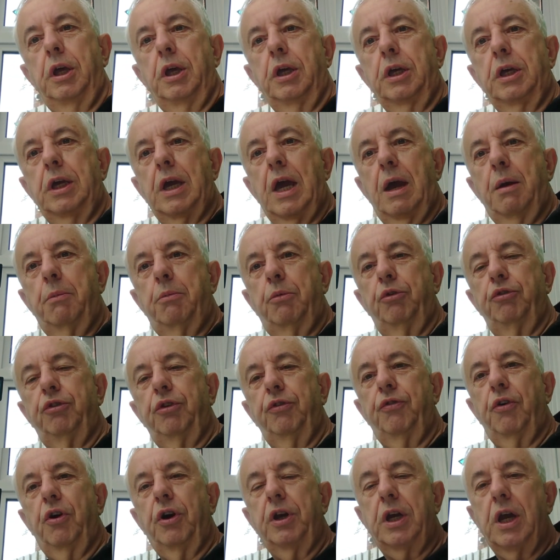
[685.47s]
cameras.
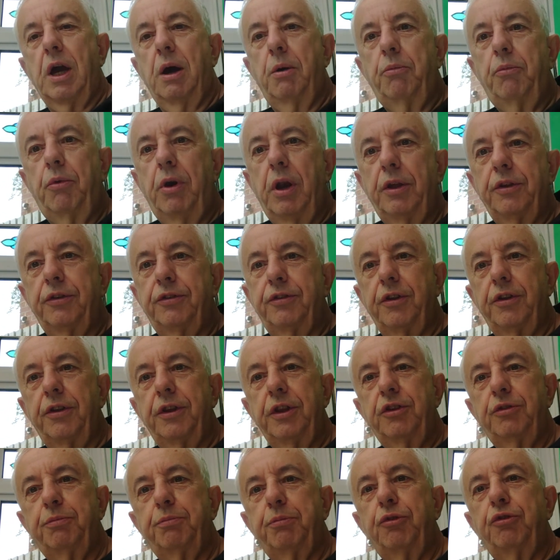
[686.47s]
If I come round to
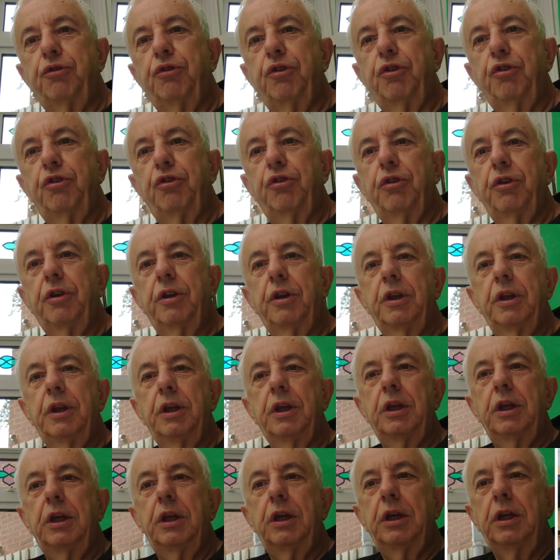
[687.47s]
this position,
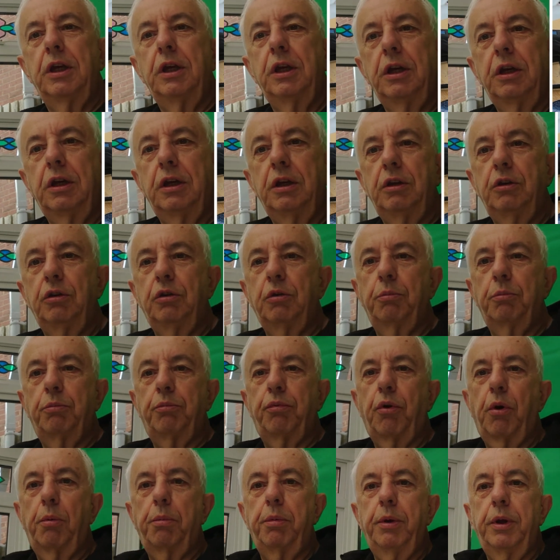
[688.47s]
you can
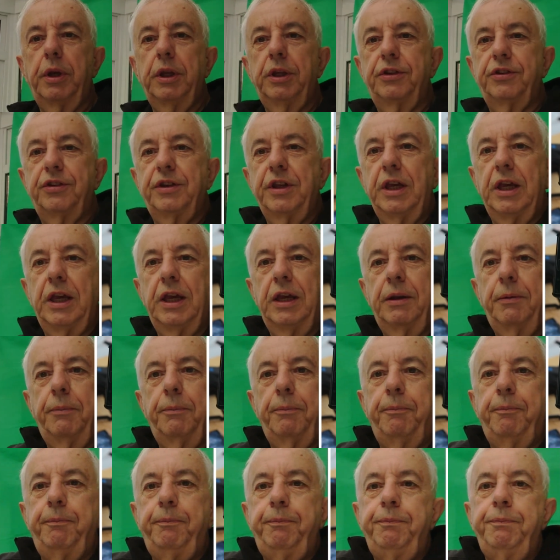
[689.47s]
probably see it,
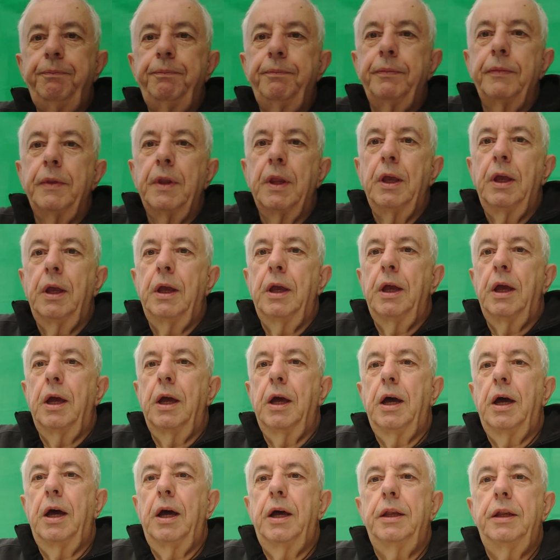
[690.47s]

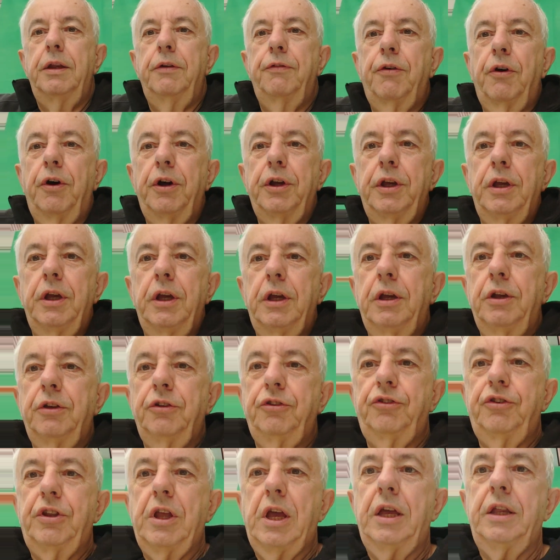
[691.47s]
and if I
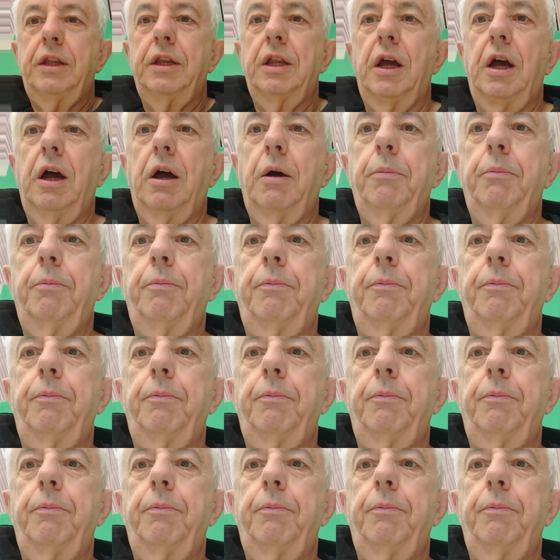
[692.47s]
stand up,